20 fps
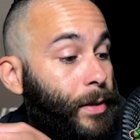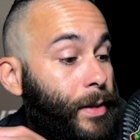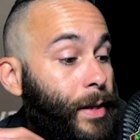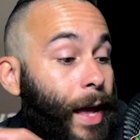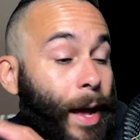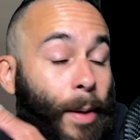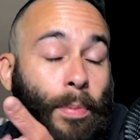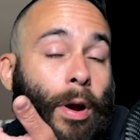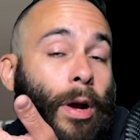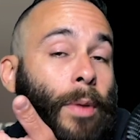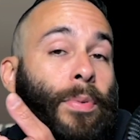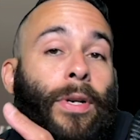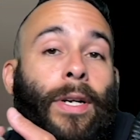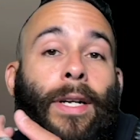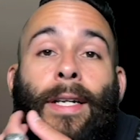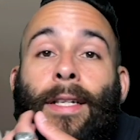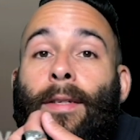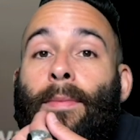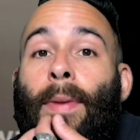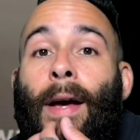I'll probably put
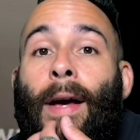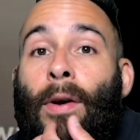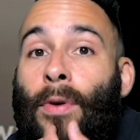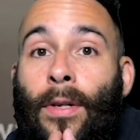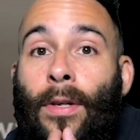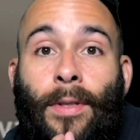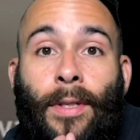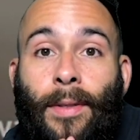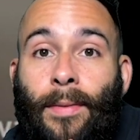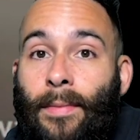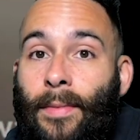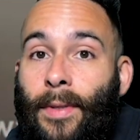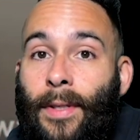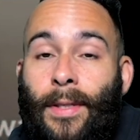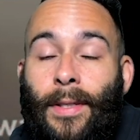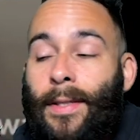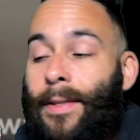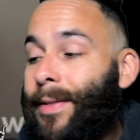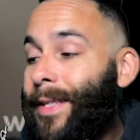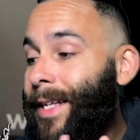it as a background
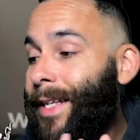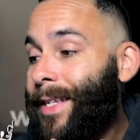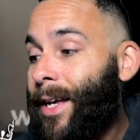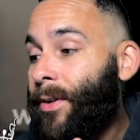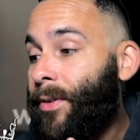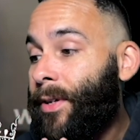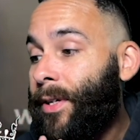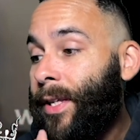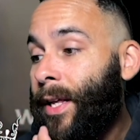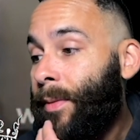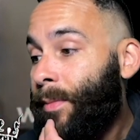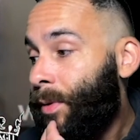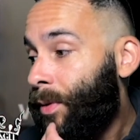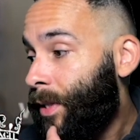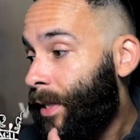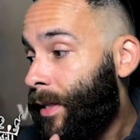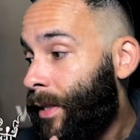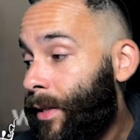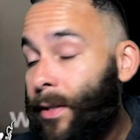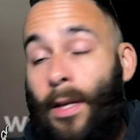because that's how good that
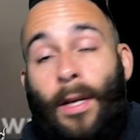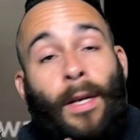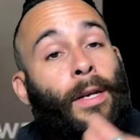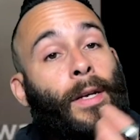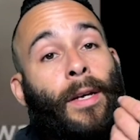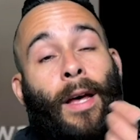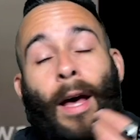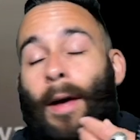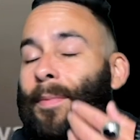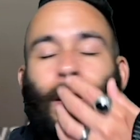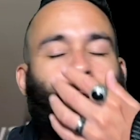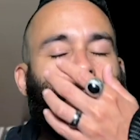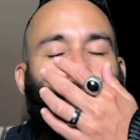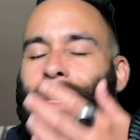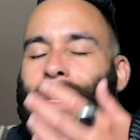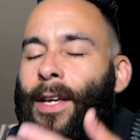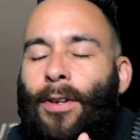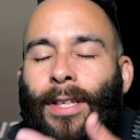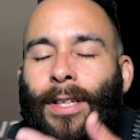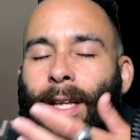music is. Uh,
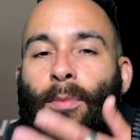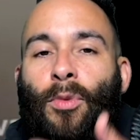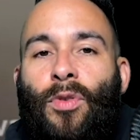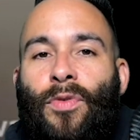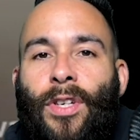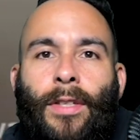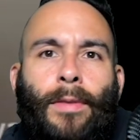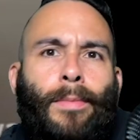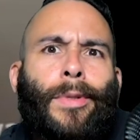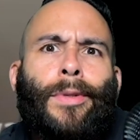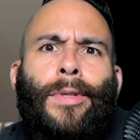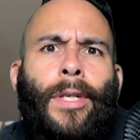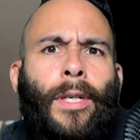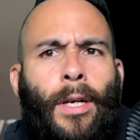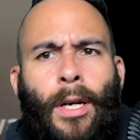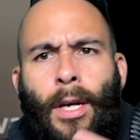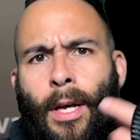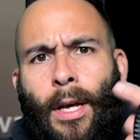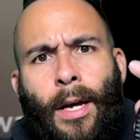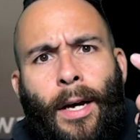that's how good that movie is.
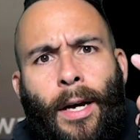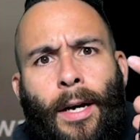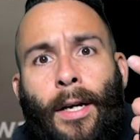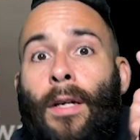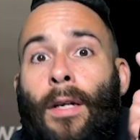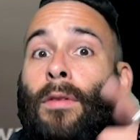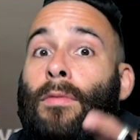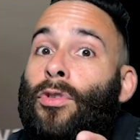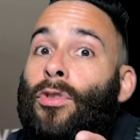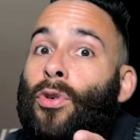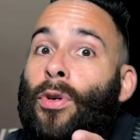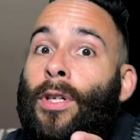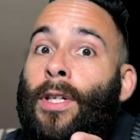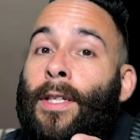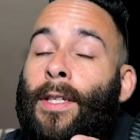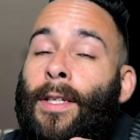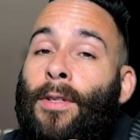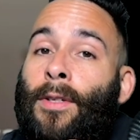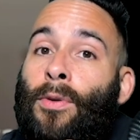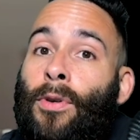Music. Uh, join the
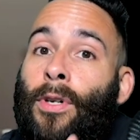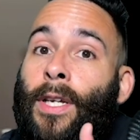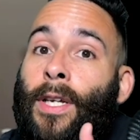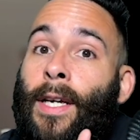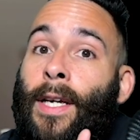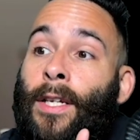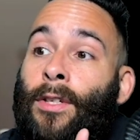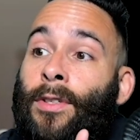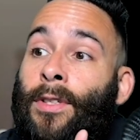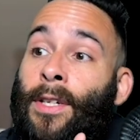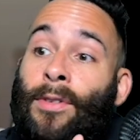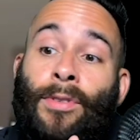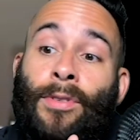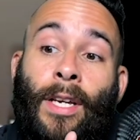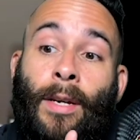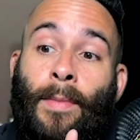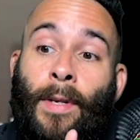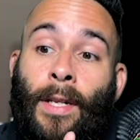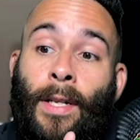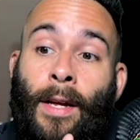Discord, King Angels
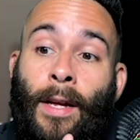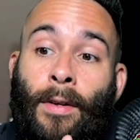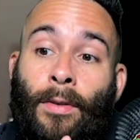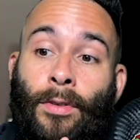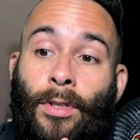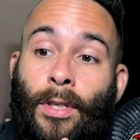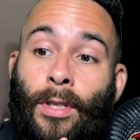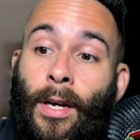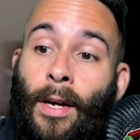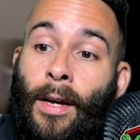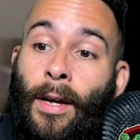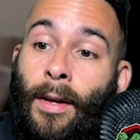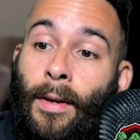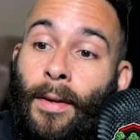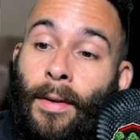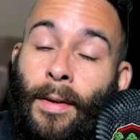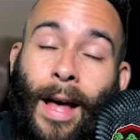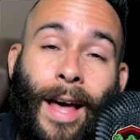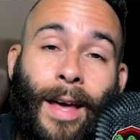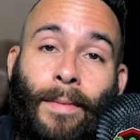Entertainment Lounge.
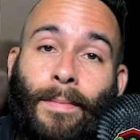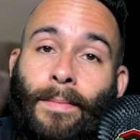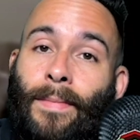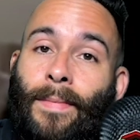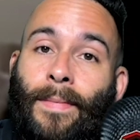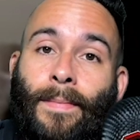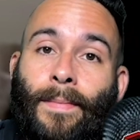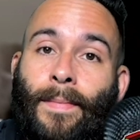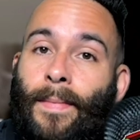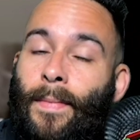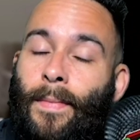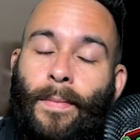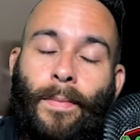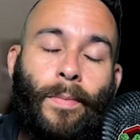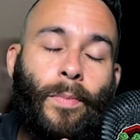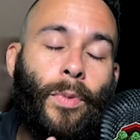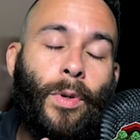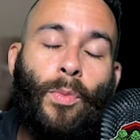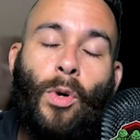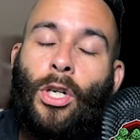Uh, I
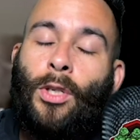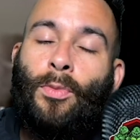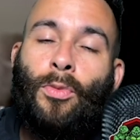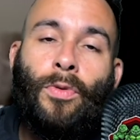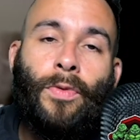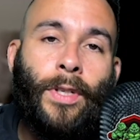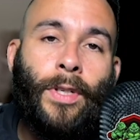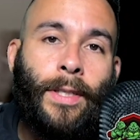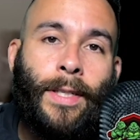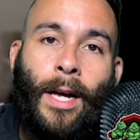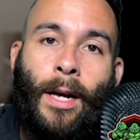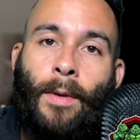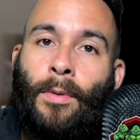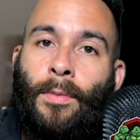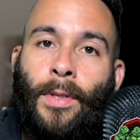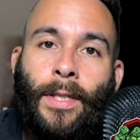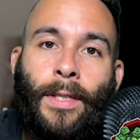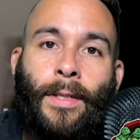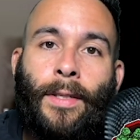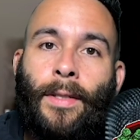we watch movies,
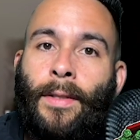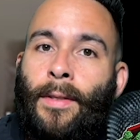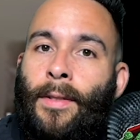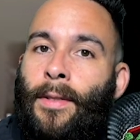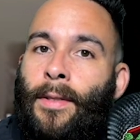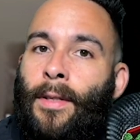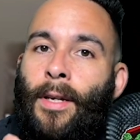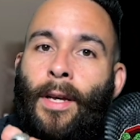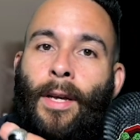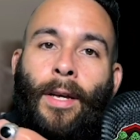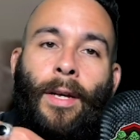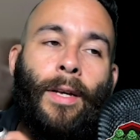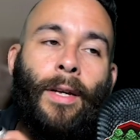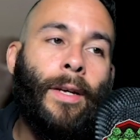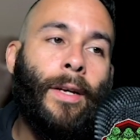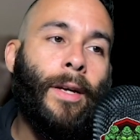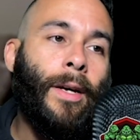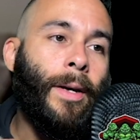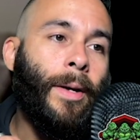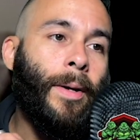album listens,
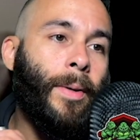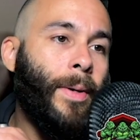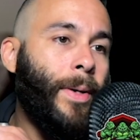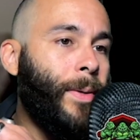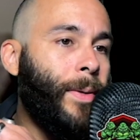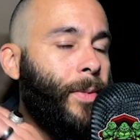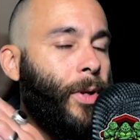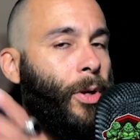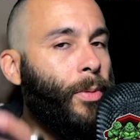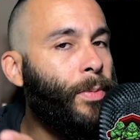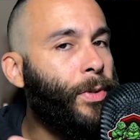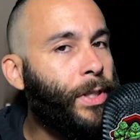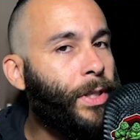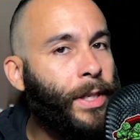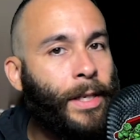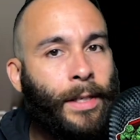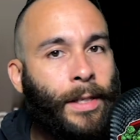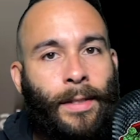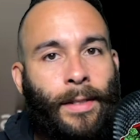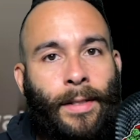a uh, whole bunch of
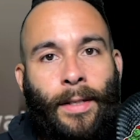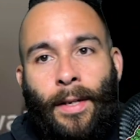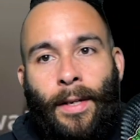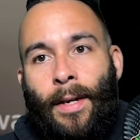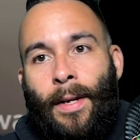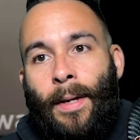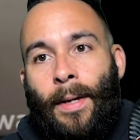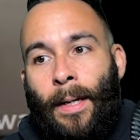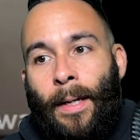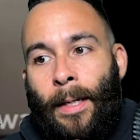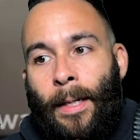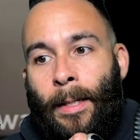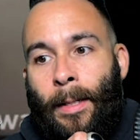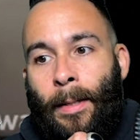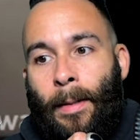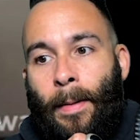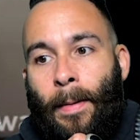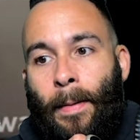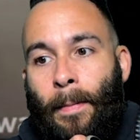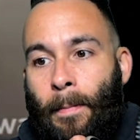things.
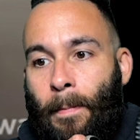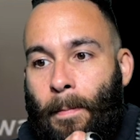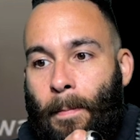Uh,